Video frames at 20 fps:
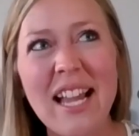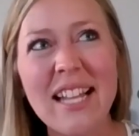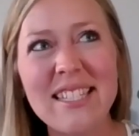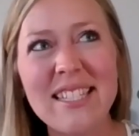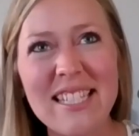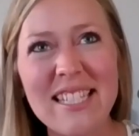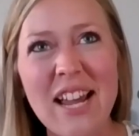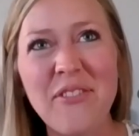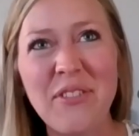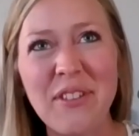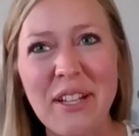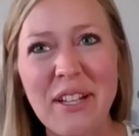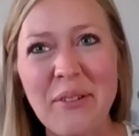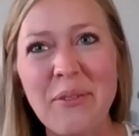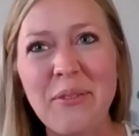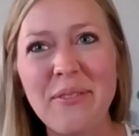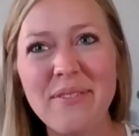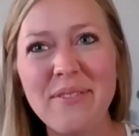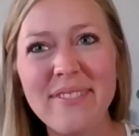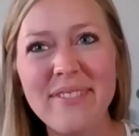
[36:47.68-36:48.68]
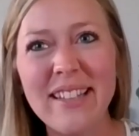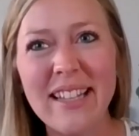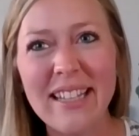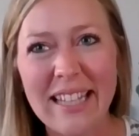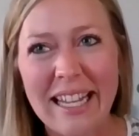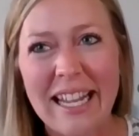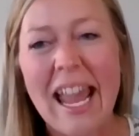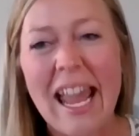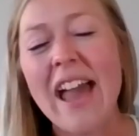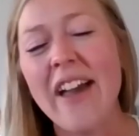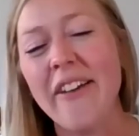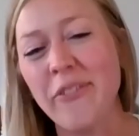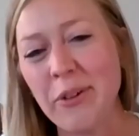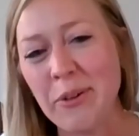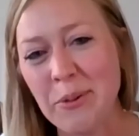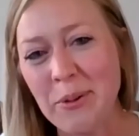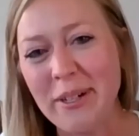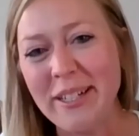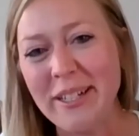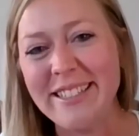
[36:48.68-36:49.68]
definitely like
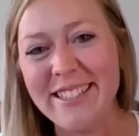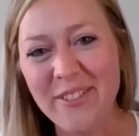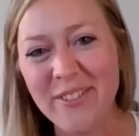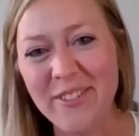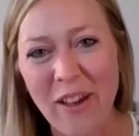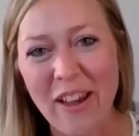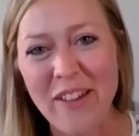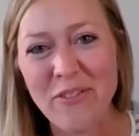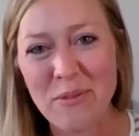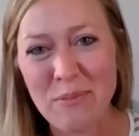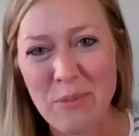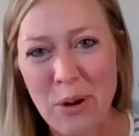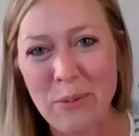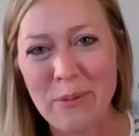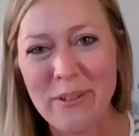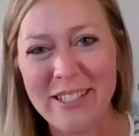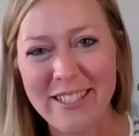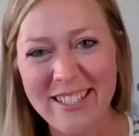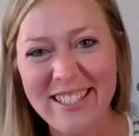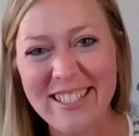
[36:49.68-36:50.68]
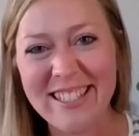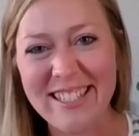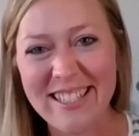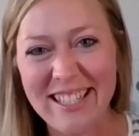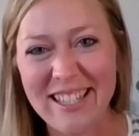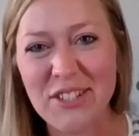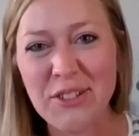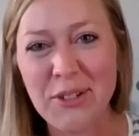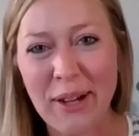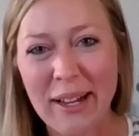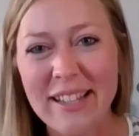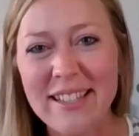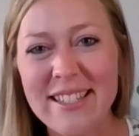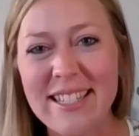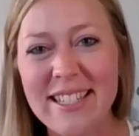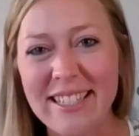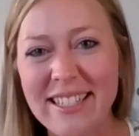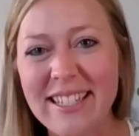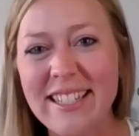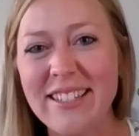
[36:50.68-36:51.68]
everyone's favorite moment, is to see the
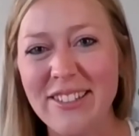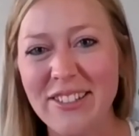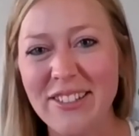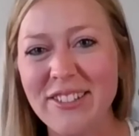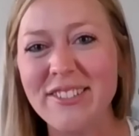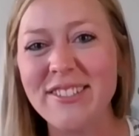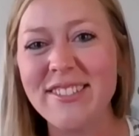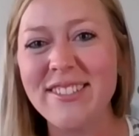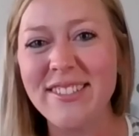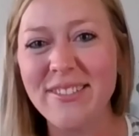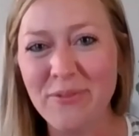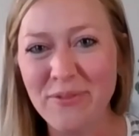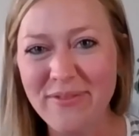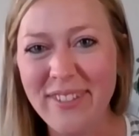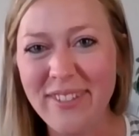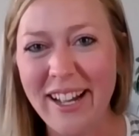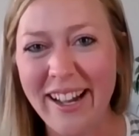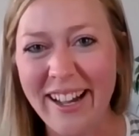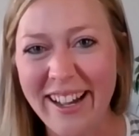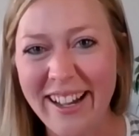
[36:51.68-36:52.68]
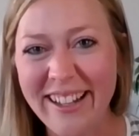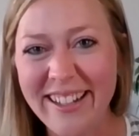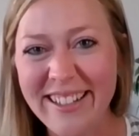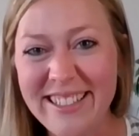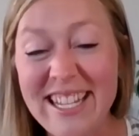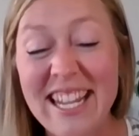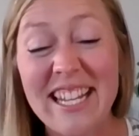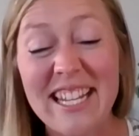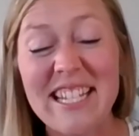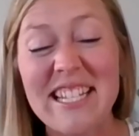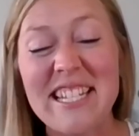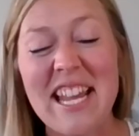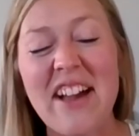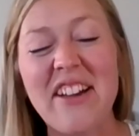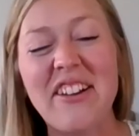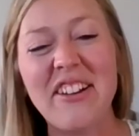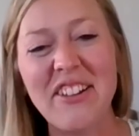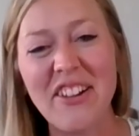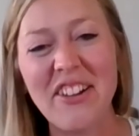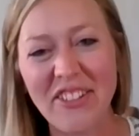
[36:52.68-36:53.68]
transient killers taking down
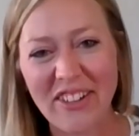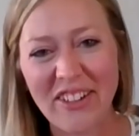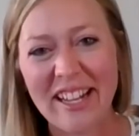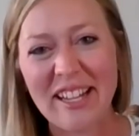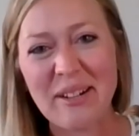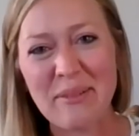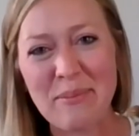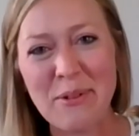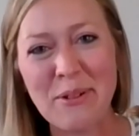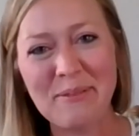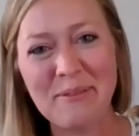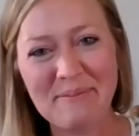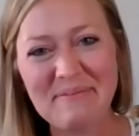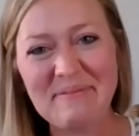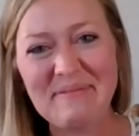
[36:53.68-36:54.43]
another animal.